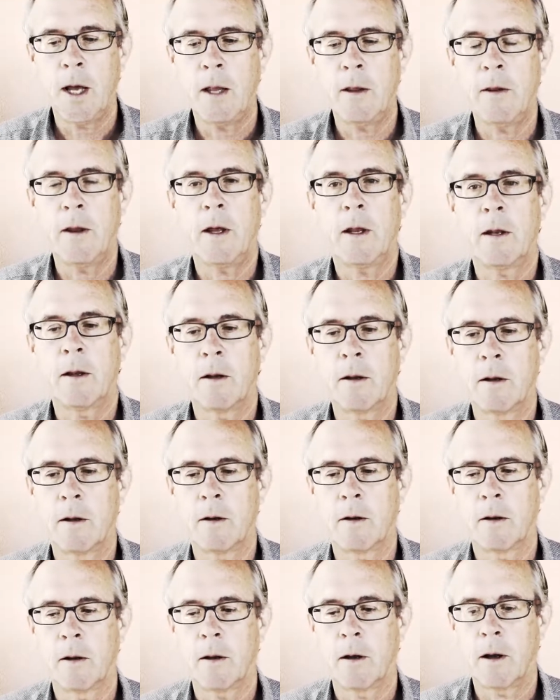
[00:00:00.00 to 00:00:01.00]
And then
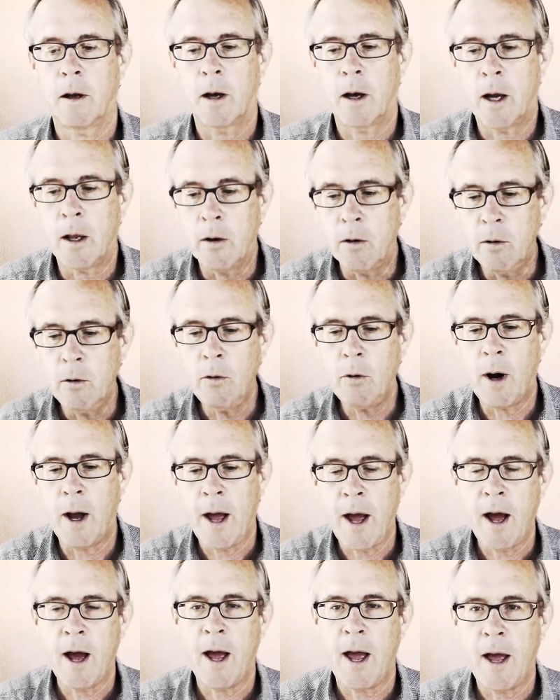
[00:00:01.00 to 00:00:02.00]
I knew
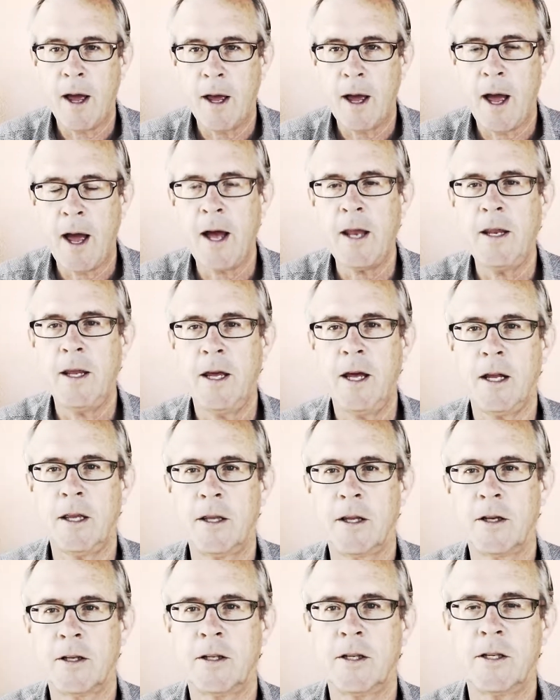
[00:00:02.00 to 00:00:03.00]
I had to
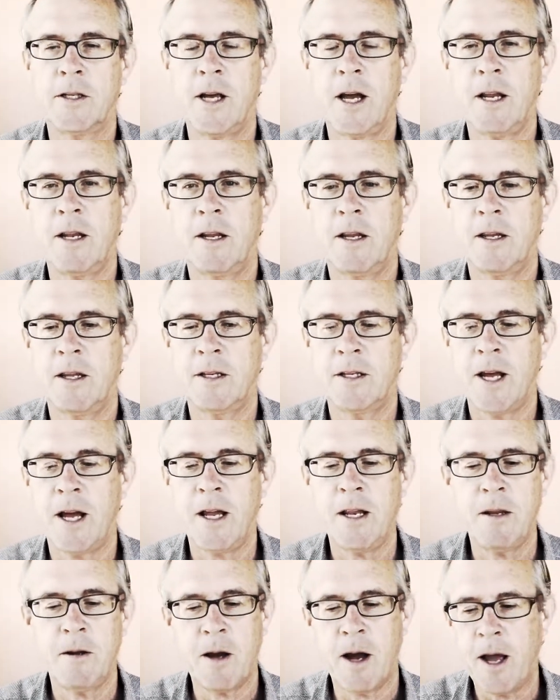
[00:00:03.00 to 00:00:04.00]
get this. I
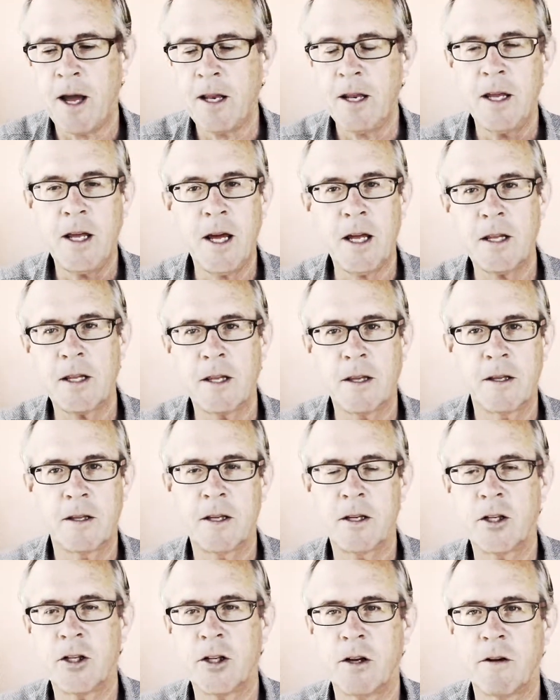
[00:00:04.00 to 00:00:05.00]
had to get
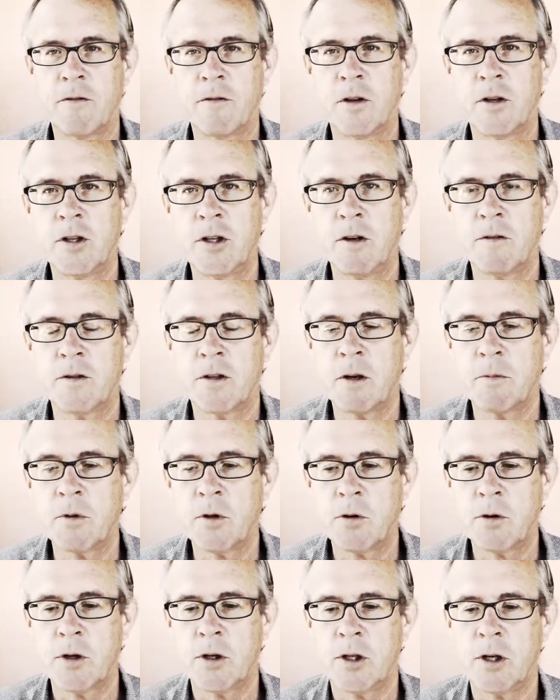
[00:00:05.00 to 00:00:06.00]
the shift. The shift,
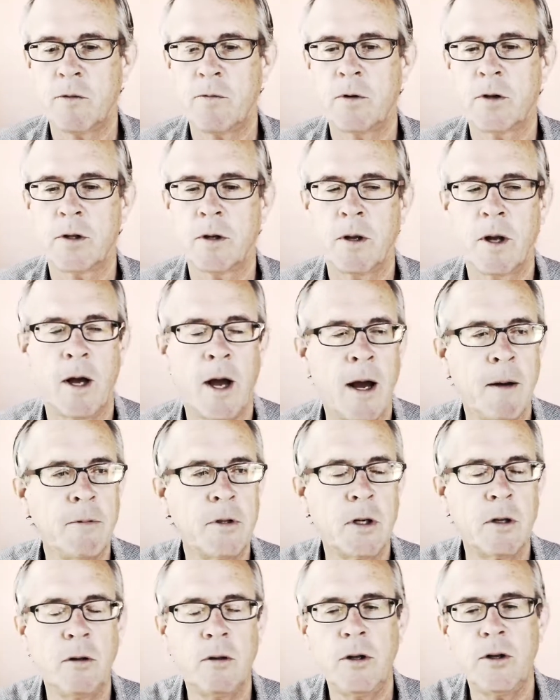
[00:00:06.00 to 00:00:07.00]
some sort of shift, was
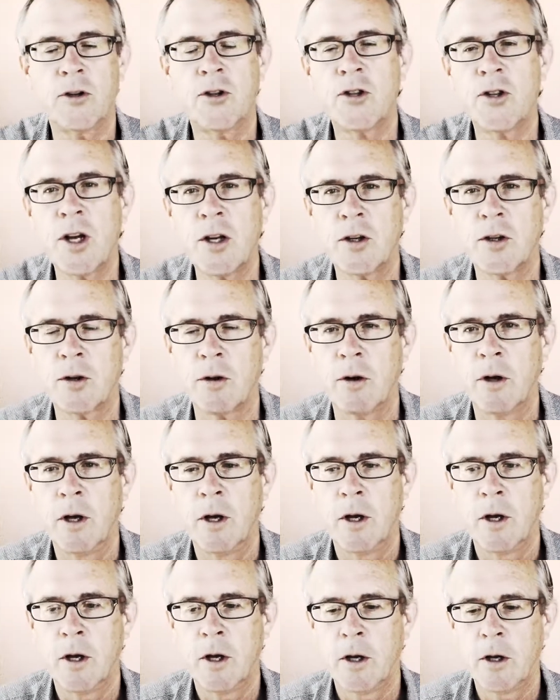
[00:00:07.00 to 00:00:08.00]
absolutely essential.
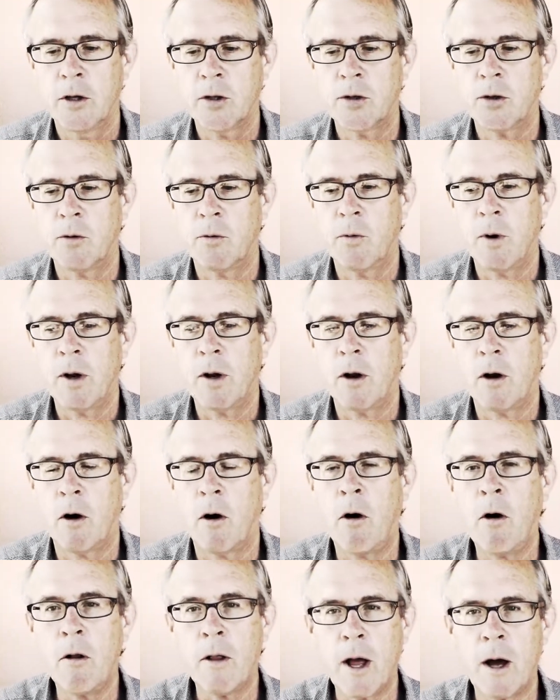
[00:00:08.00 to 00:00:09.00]
So I went
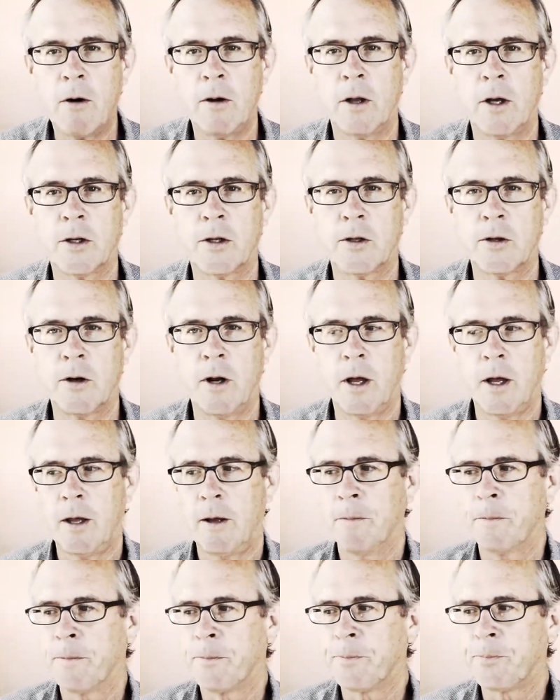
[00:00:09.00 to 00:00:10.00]
all out yesterday